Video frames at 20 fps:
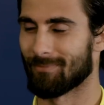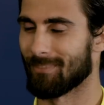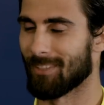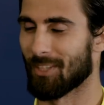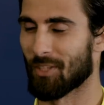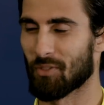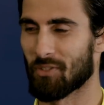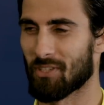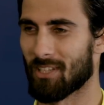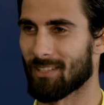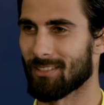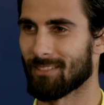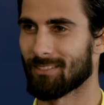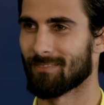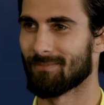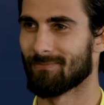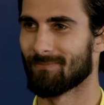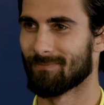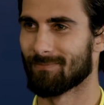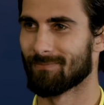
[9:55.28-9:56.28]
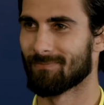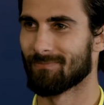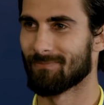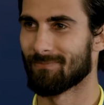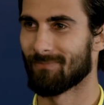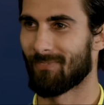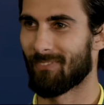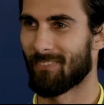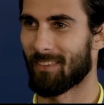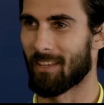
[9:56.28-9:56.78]
No chance.
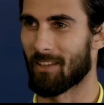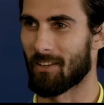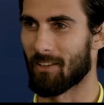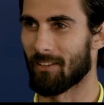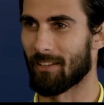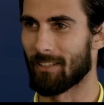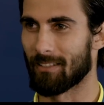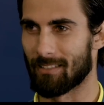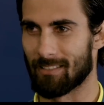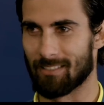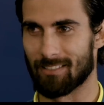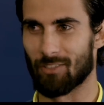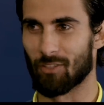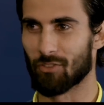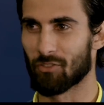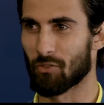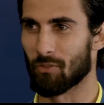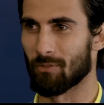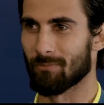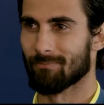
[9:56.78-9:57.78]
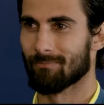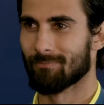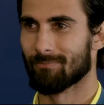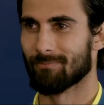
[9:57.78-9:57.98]
You know that it's not true.